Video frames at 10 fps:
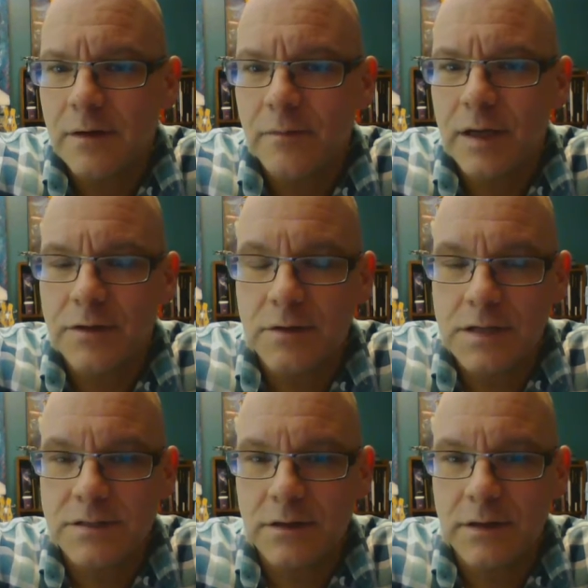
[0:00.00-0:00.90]
But I don't
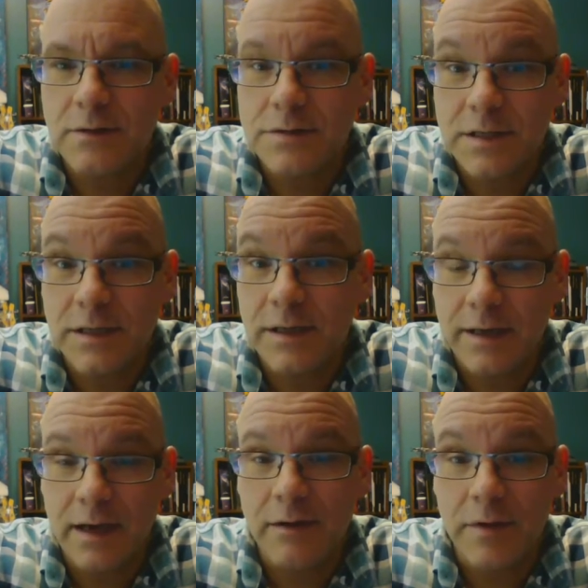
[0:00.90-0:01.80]
necessarily go seeking it
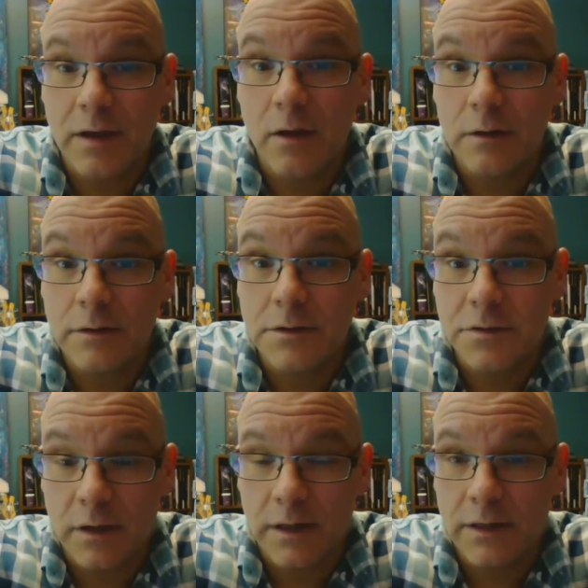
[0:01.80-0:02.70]
out. I'm not a horror
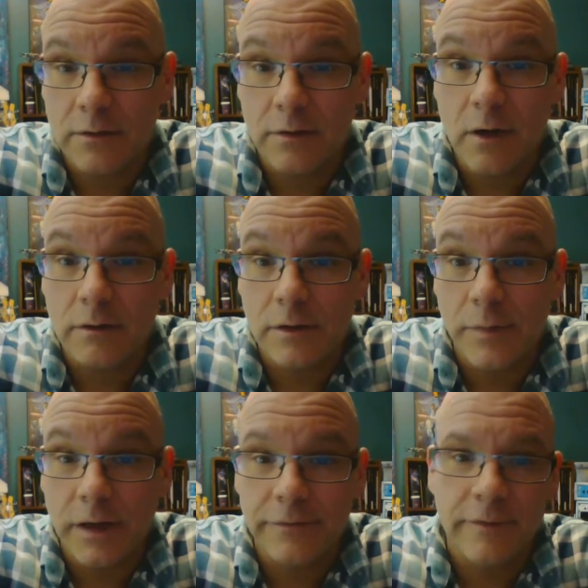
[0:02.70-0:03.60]
junkie or horror
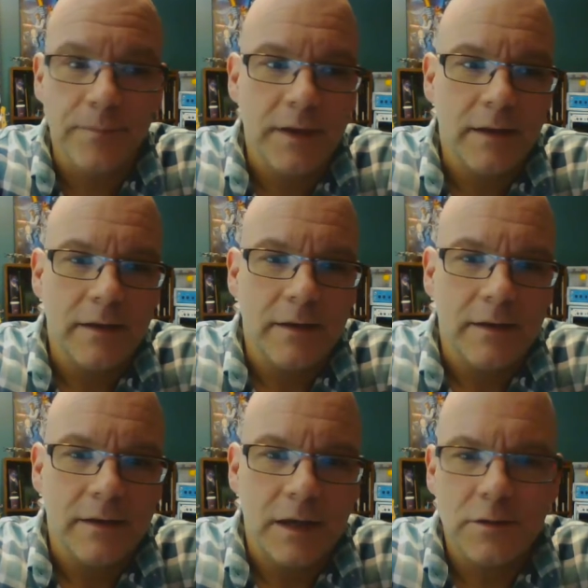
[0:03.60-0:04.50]
buff.
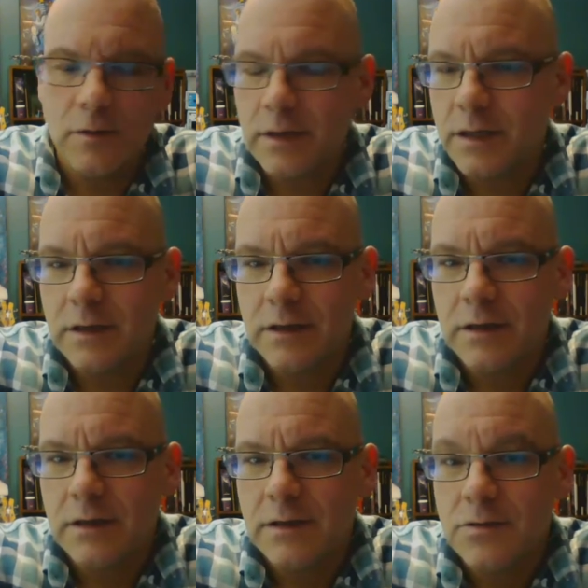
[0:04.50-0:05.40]
I don't like
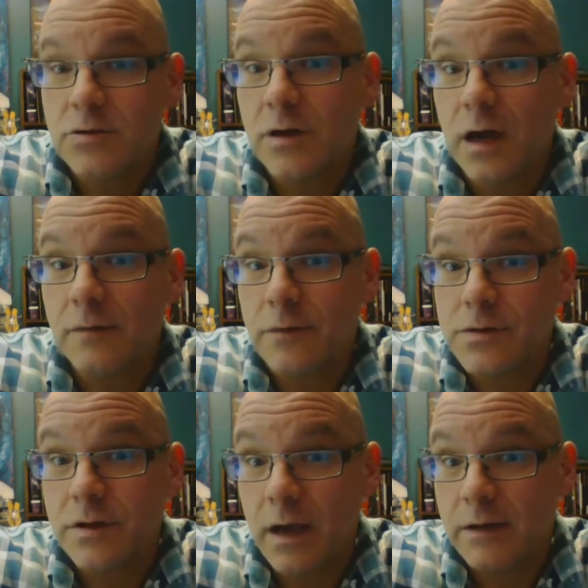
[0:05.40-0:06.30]
shock for
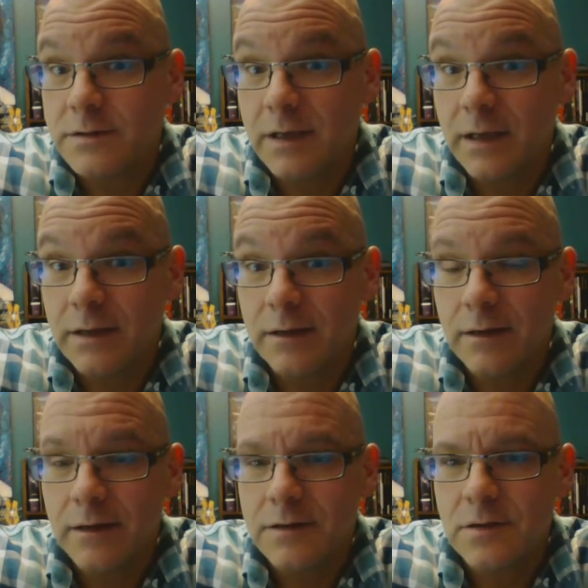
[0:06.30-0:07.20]
shock's sake,
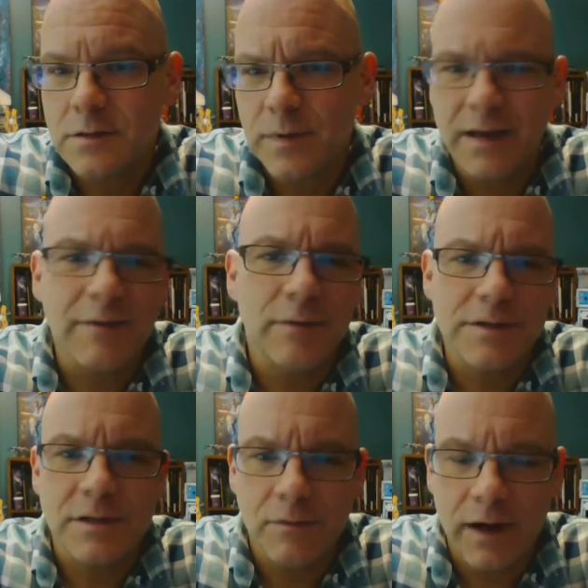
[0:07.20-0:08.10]
so to speak, every
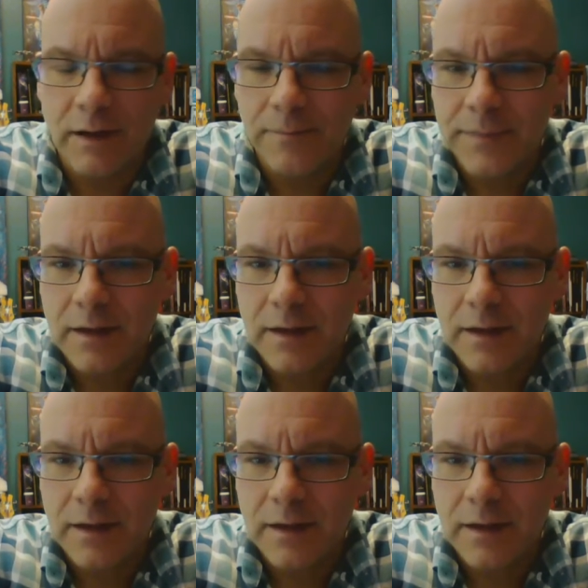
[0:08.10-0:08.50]
once in a while.